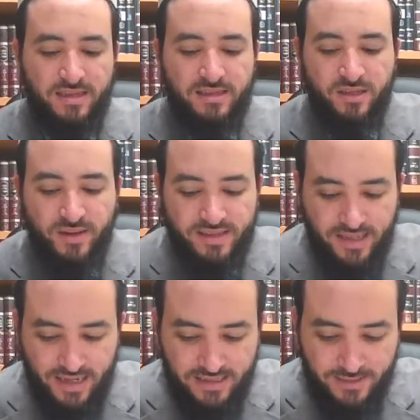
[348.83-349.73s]
So it
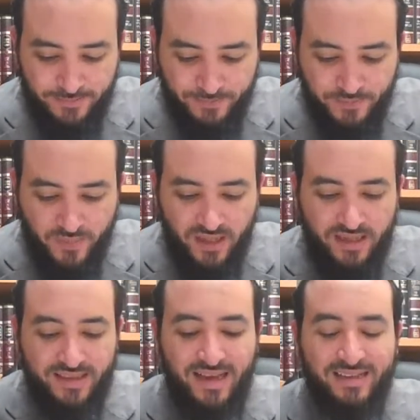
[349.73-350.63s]
says
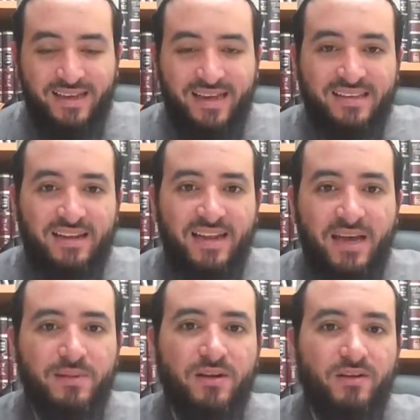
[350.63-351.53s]
that in the
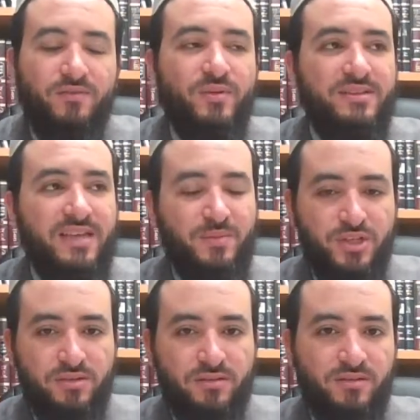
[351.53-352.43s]
level of
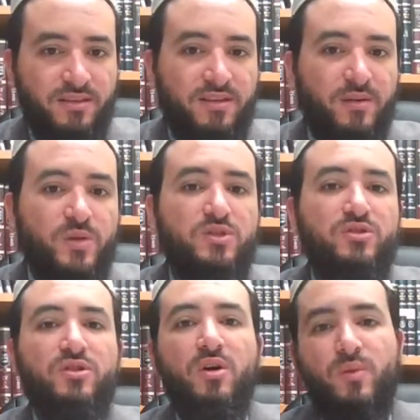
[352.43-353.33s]
reception, there was
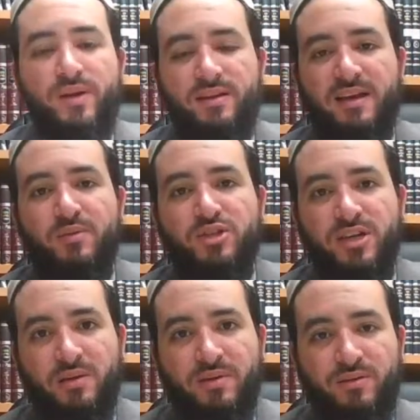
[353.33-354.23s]
no one like Moshe
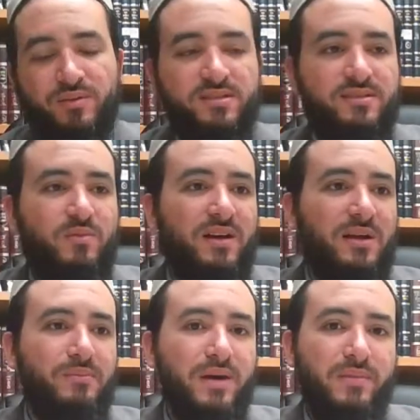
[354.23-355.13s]
Rabbeinu. This is what
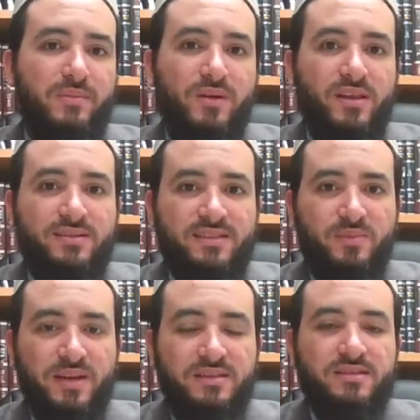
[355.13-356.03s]
Rambam Maimonides
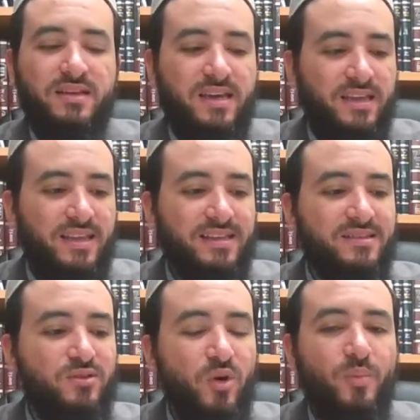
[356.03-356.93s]
explains. There
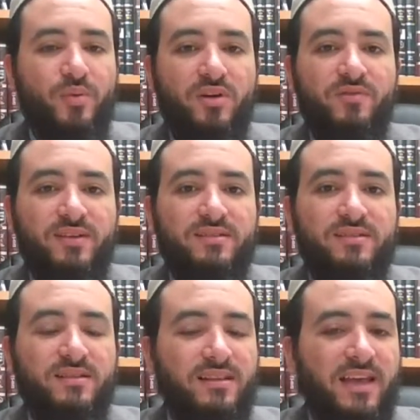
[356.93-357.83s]
is no prophet
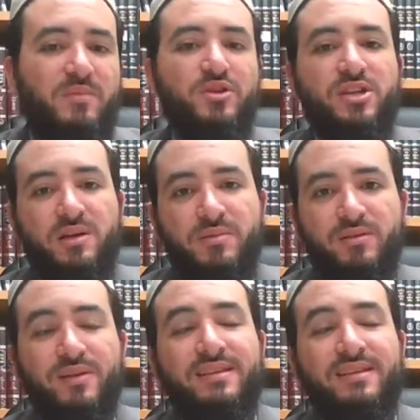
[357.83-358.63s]
like Moshe Rabbeinu.